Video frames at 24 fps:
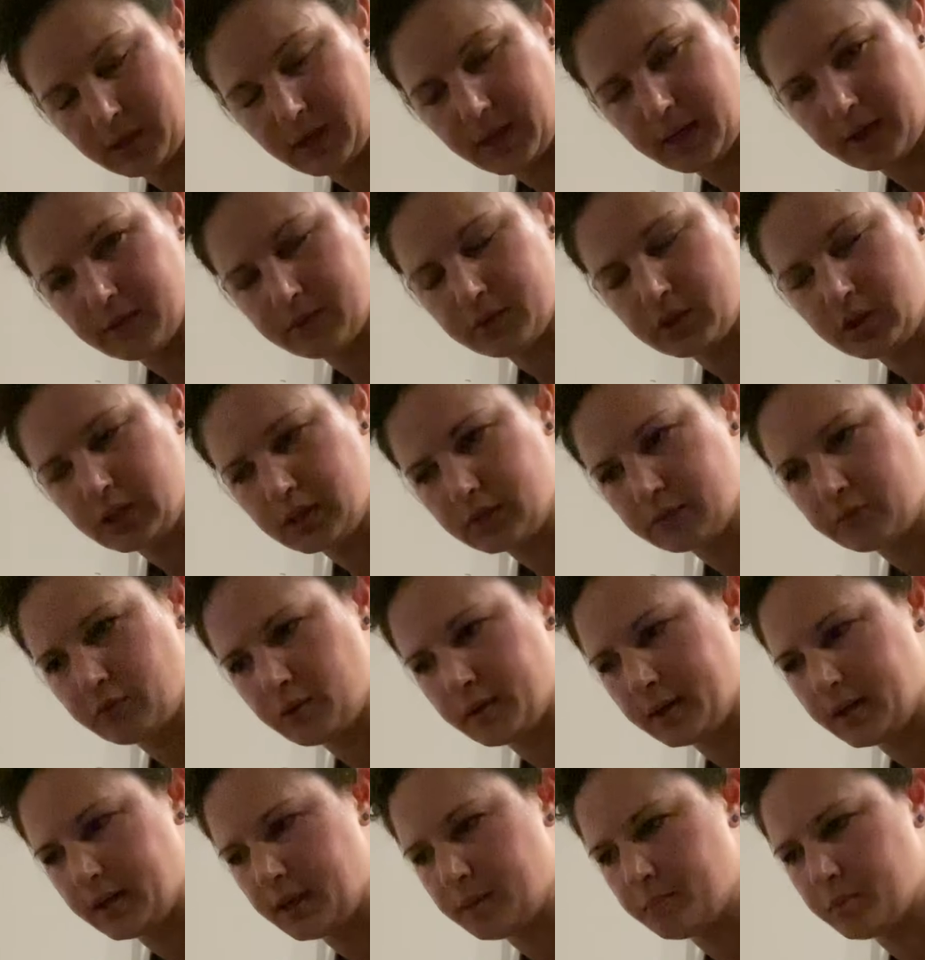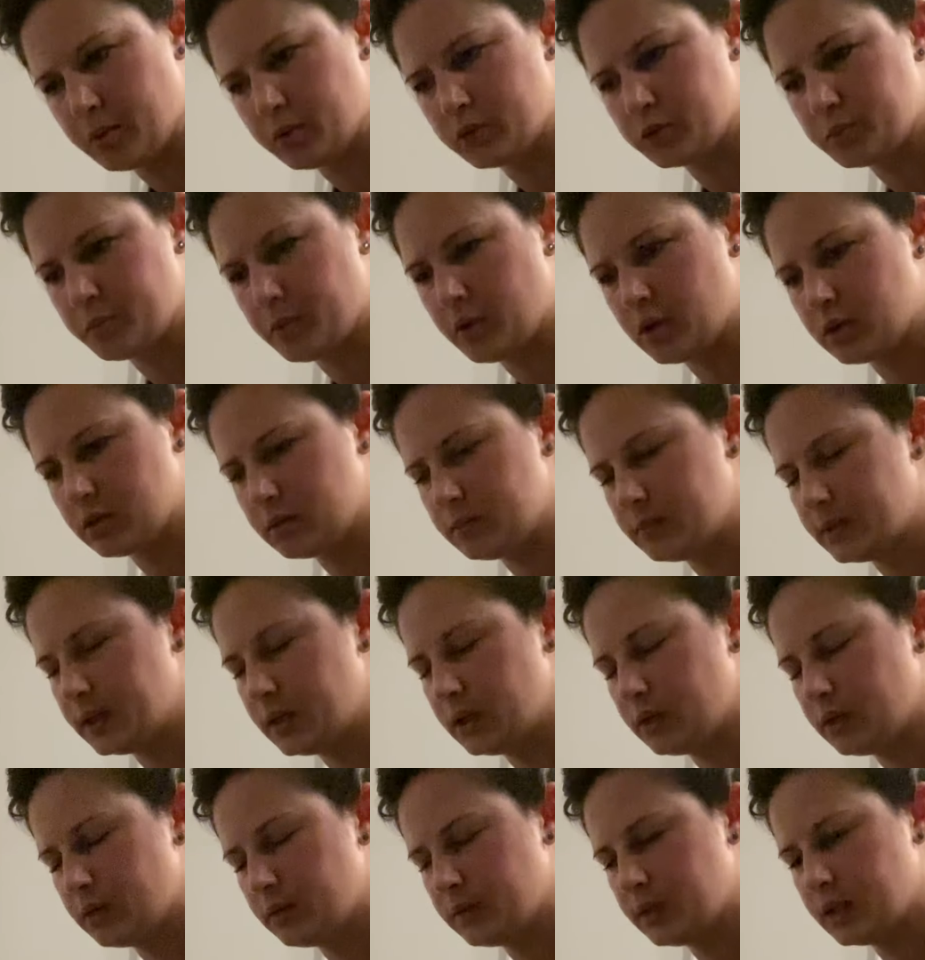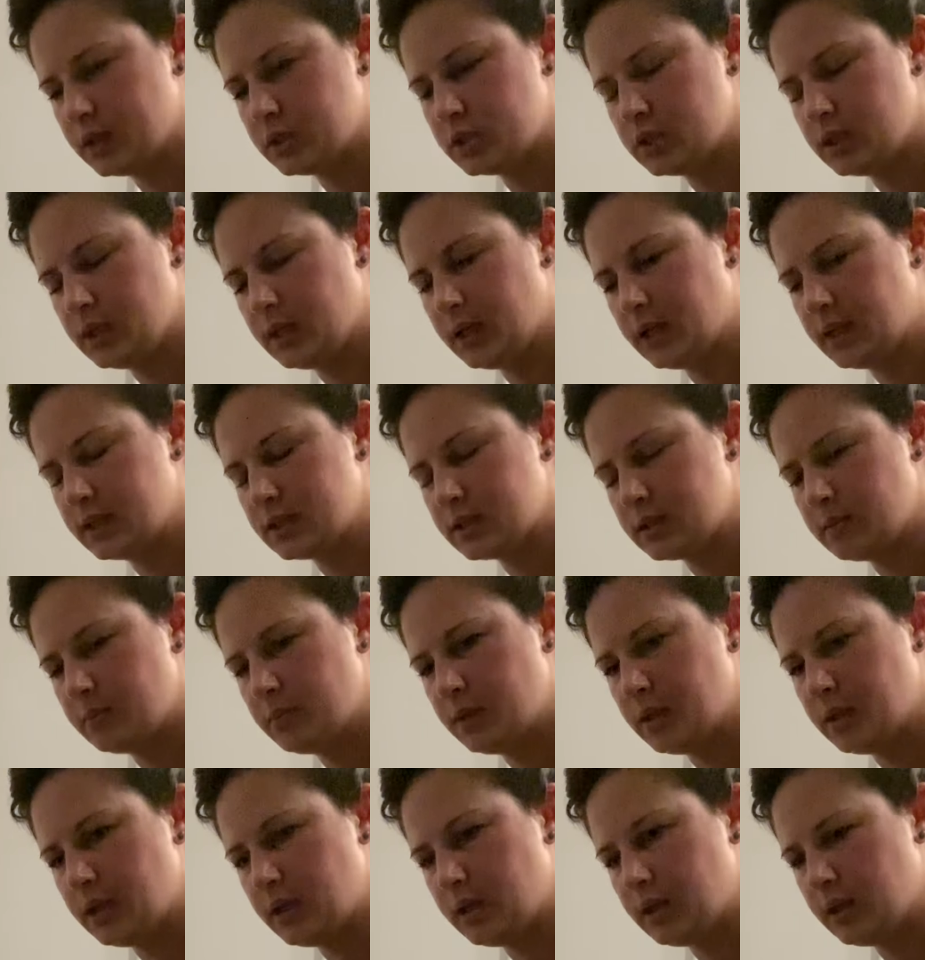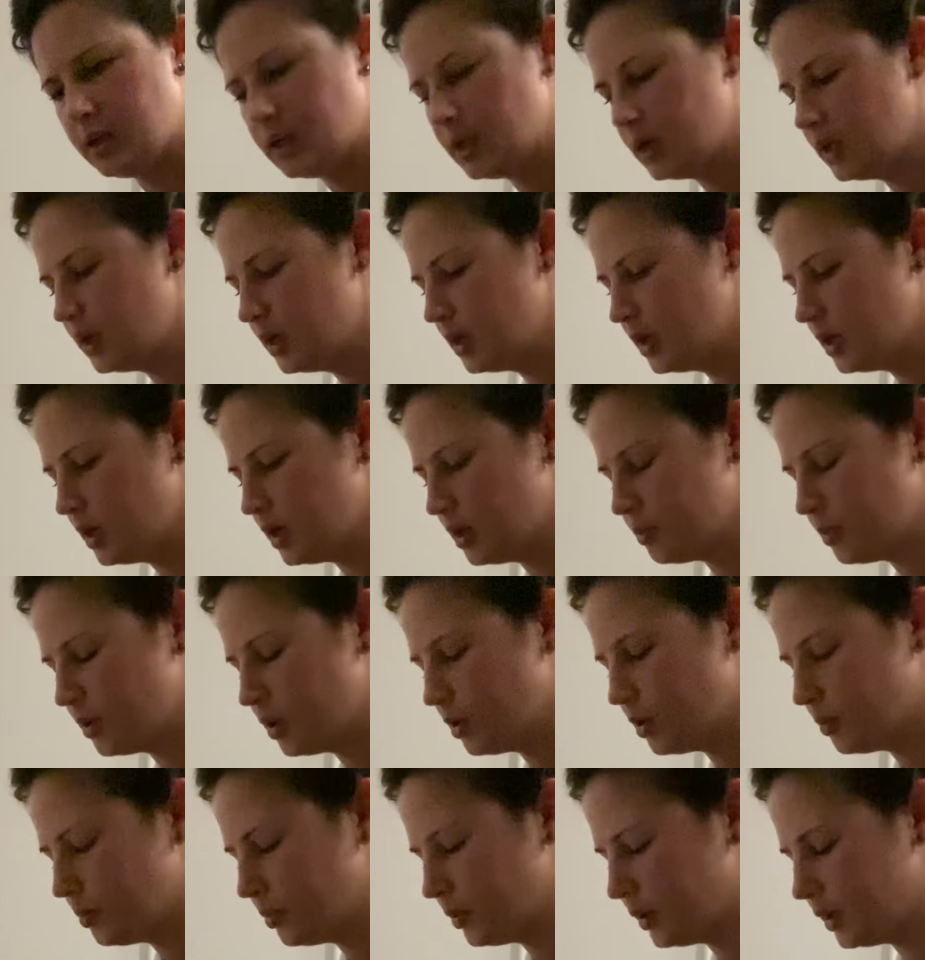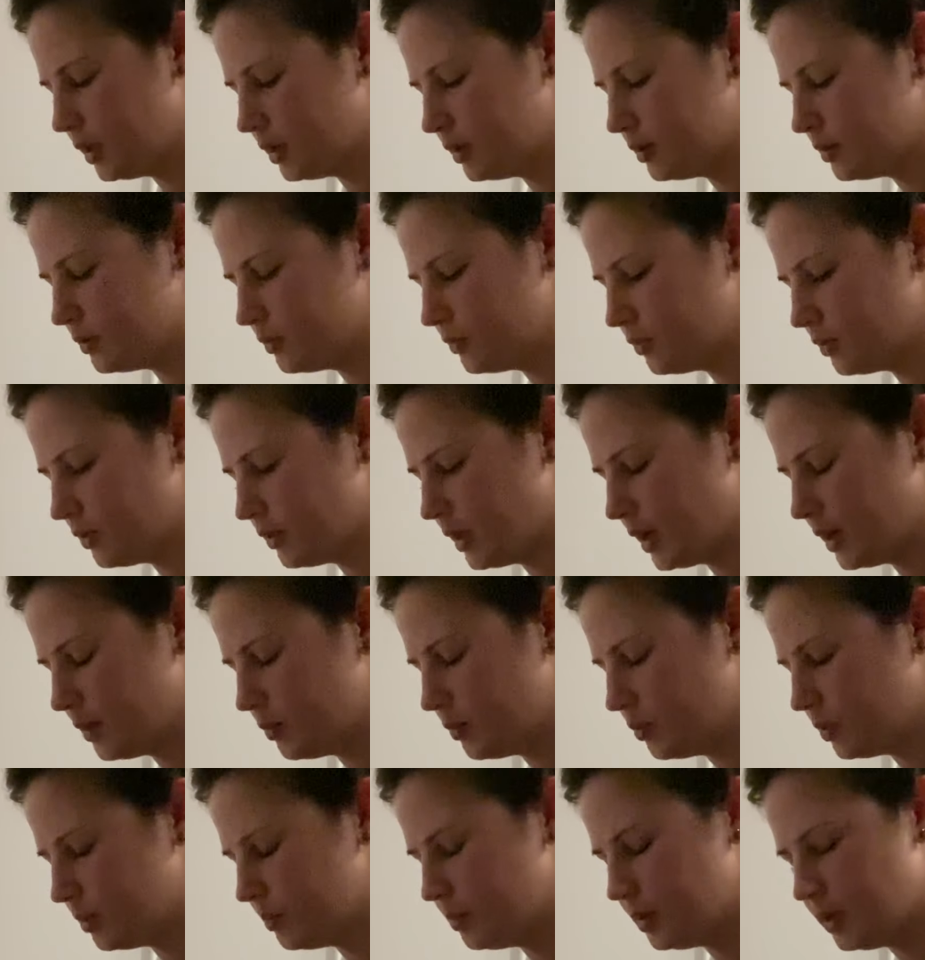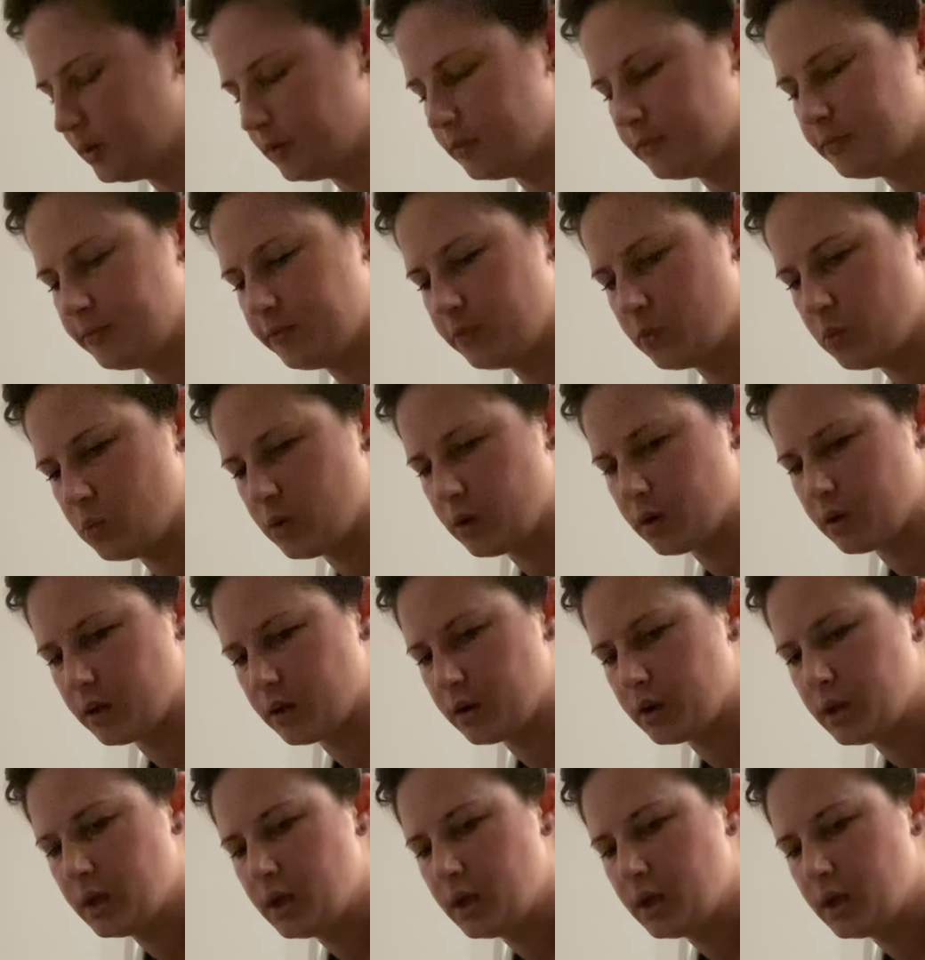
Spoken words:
And if she's 4-day postpartum, I know that she needs to be appropriate for that would be 4